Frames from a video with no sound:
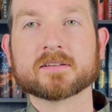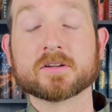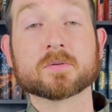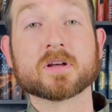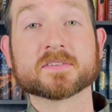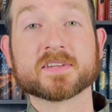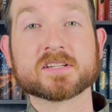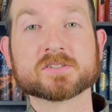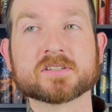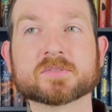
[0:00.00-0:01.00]
Los
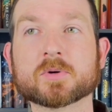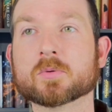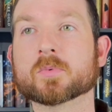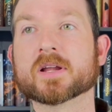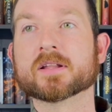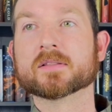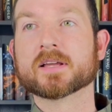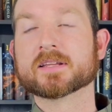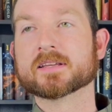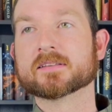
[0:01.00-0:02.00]
Angeles, but written
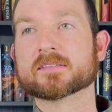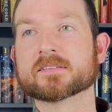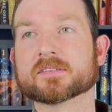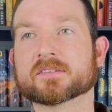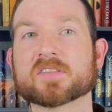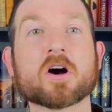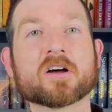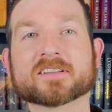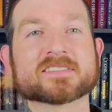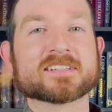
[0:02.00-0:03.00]
like it's the
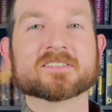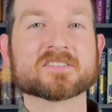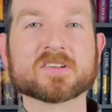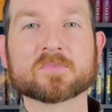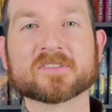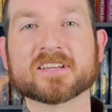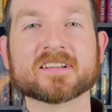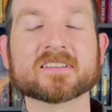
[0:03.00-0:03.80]
Odyssey or something.